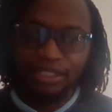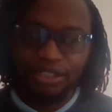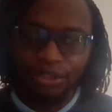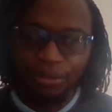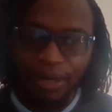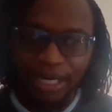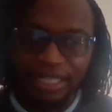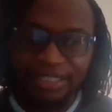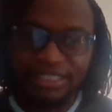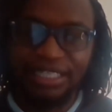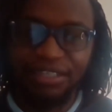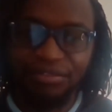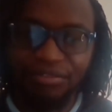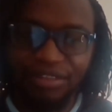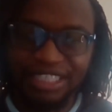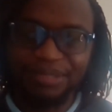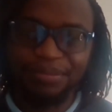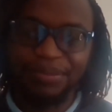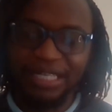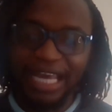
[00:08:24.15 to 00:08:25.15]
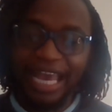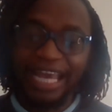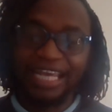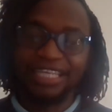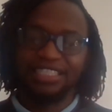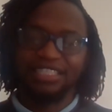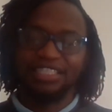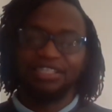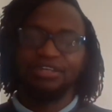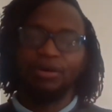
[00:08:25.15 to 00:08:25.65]
towards an investment
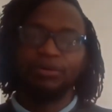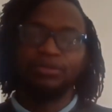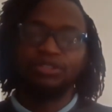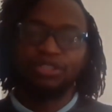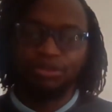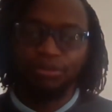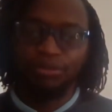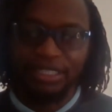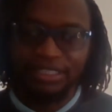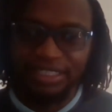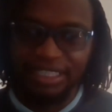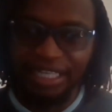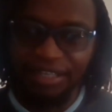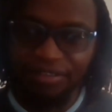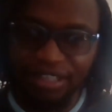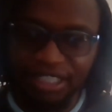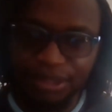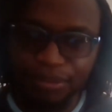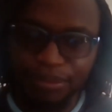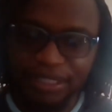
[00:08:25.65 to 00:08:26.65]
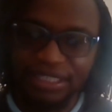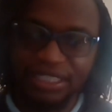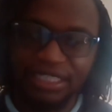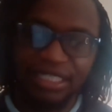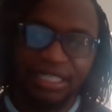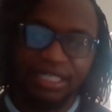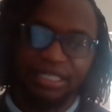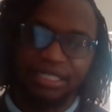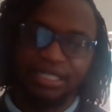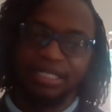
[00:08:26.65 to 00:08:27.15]
actually goes towards the investment,
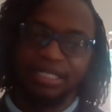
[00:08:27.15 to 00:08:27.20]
